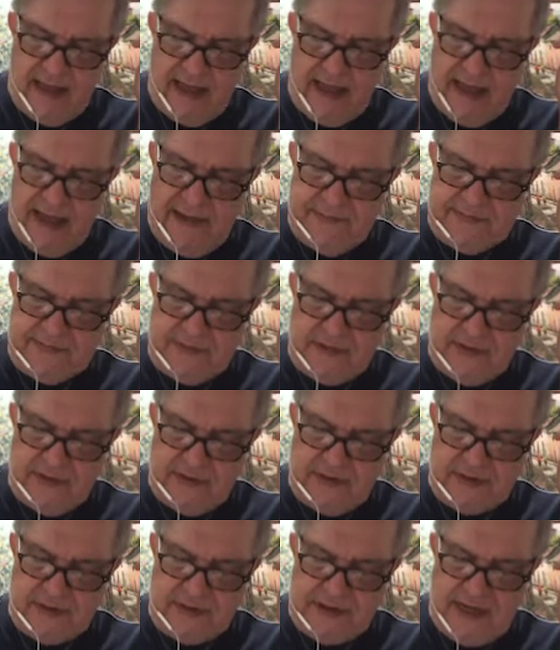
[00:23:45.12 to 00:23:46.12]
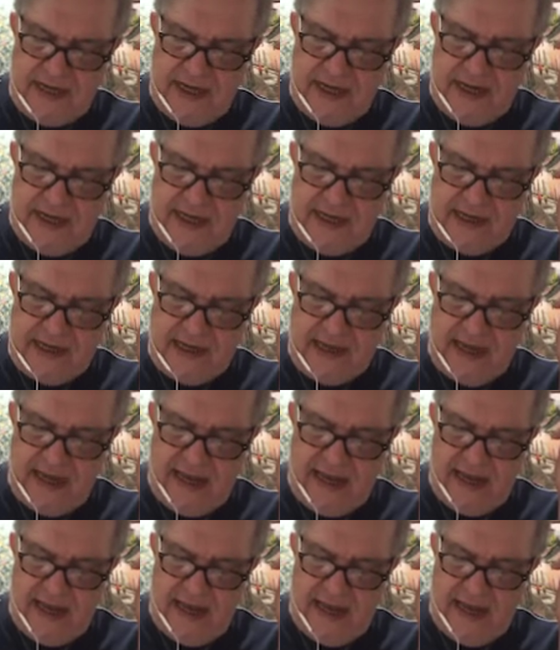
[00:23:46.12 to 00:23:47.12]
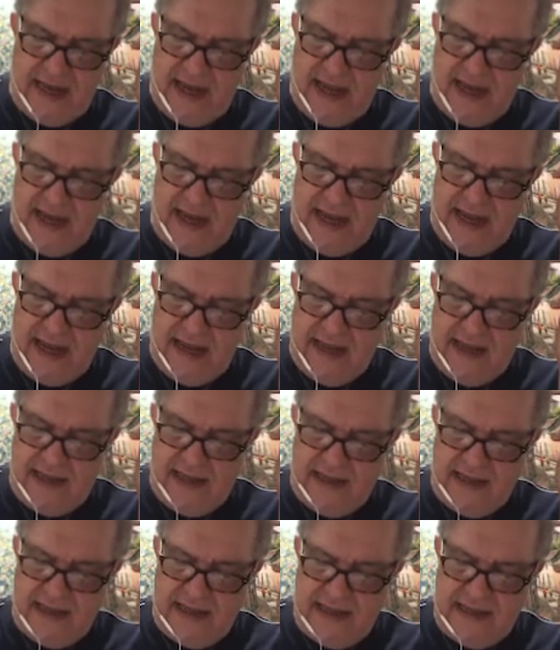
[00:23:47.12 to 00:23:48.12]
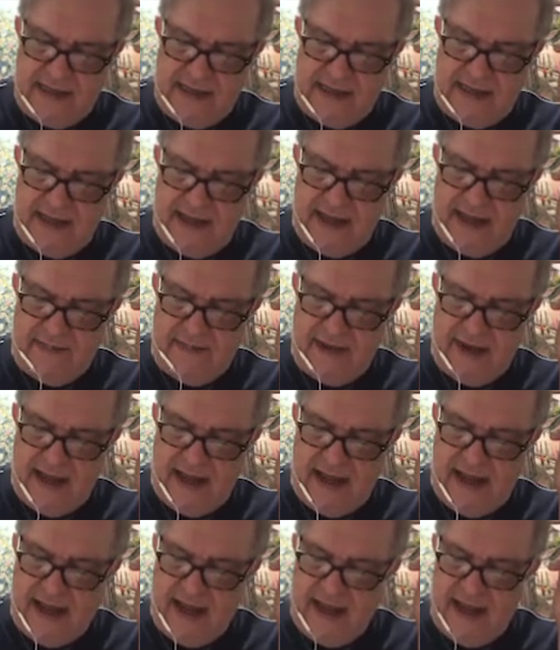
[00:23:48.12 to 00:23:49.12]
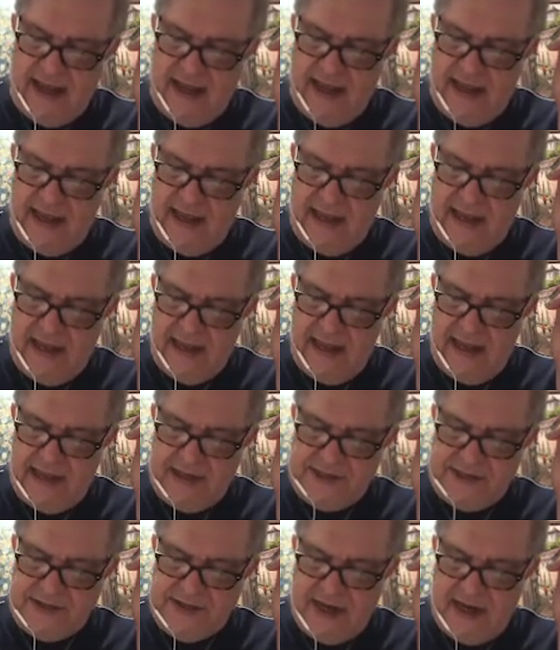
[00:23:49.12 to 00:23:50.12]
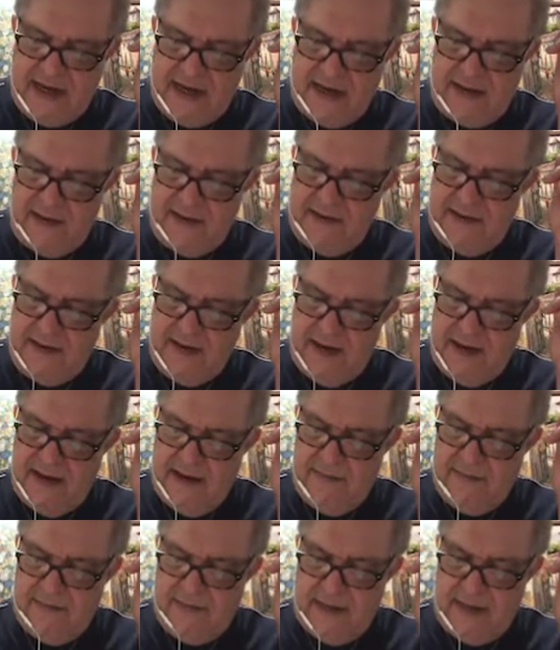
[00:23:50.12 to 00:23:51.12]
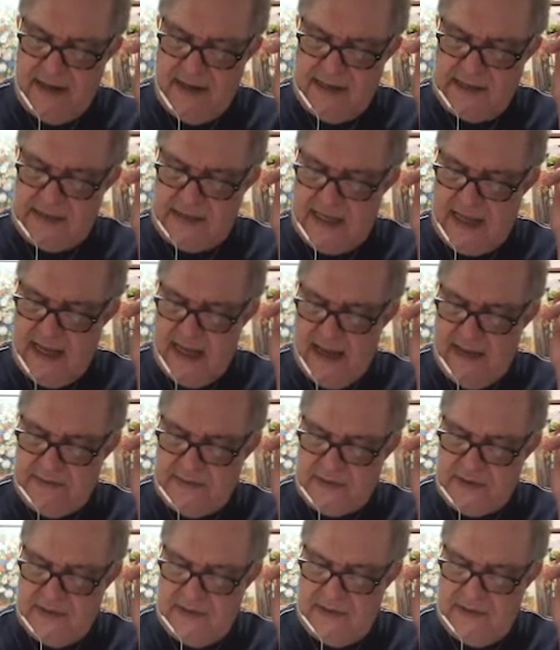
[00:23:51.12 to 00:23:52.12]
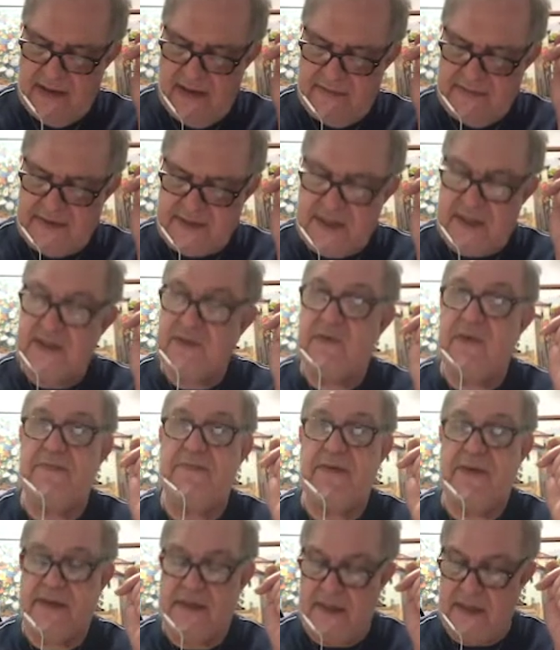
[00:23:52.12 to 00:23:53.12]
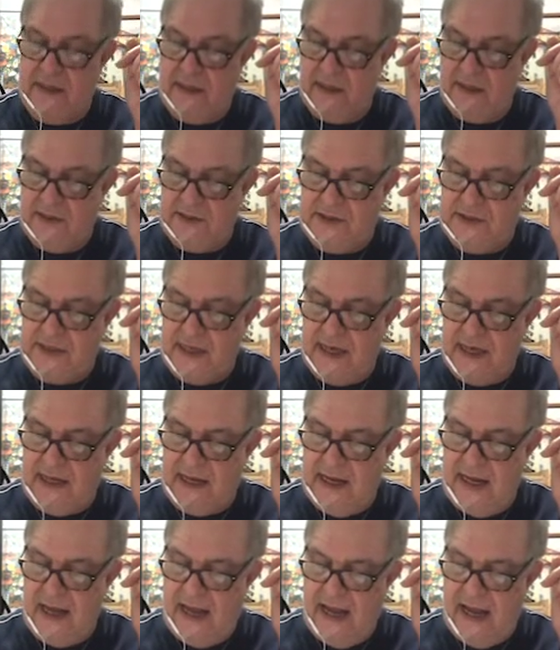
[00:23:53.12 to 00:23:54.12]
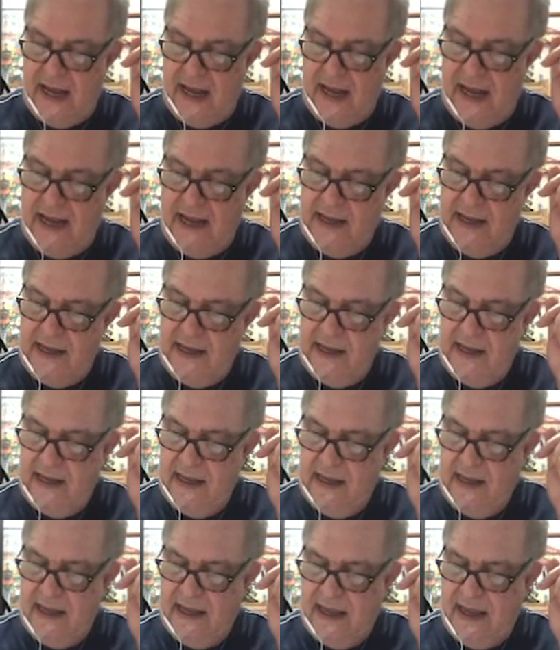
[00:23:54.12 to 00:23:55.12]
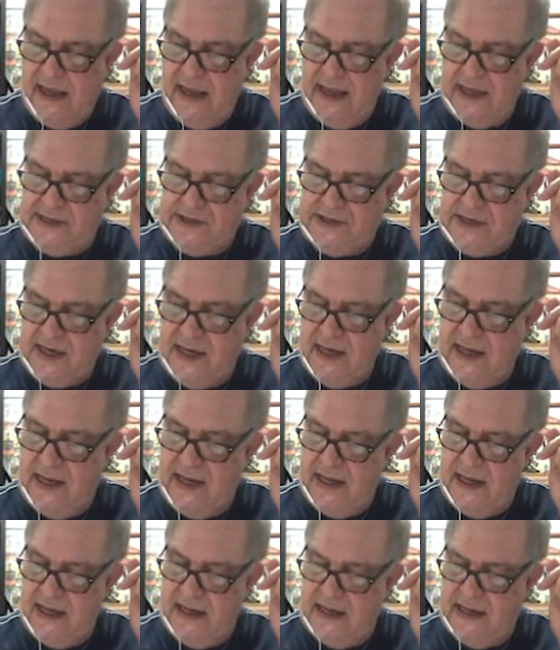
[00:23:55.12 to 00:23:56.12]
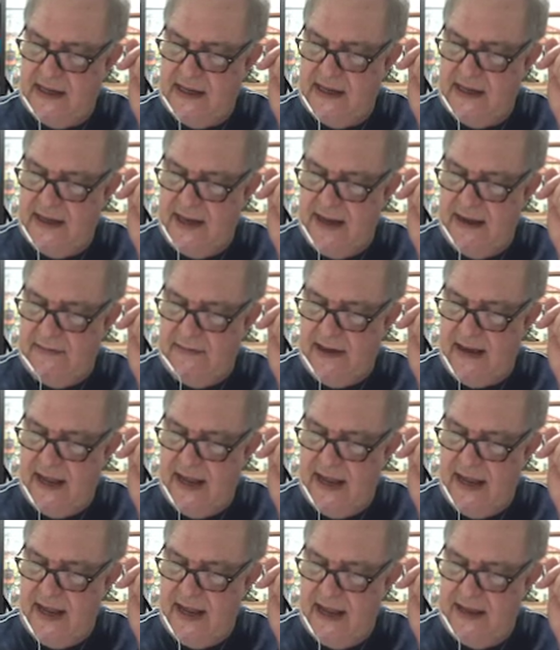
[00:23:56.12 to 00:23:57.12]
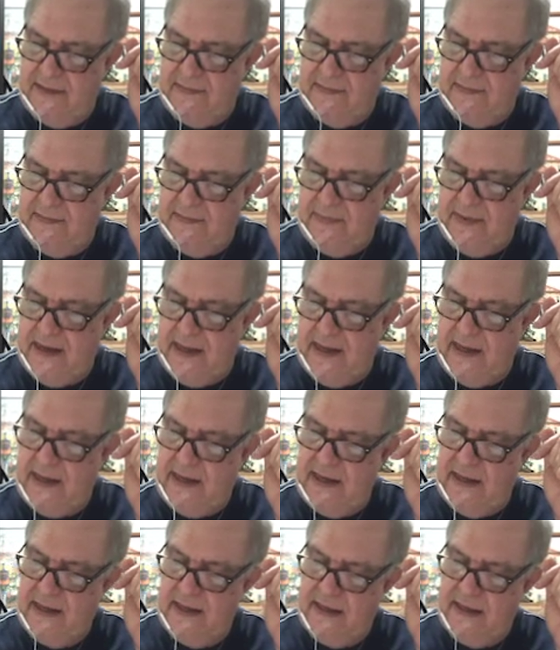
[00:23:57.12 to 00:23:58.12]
epsilon jki nabla I aj plus epsilon, I'm just repeating here, jki aj nabla I bk,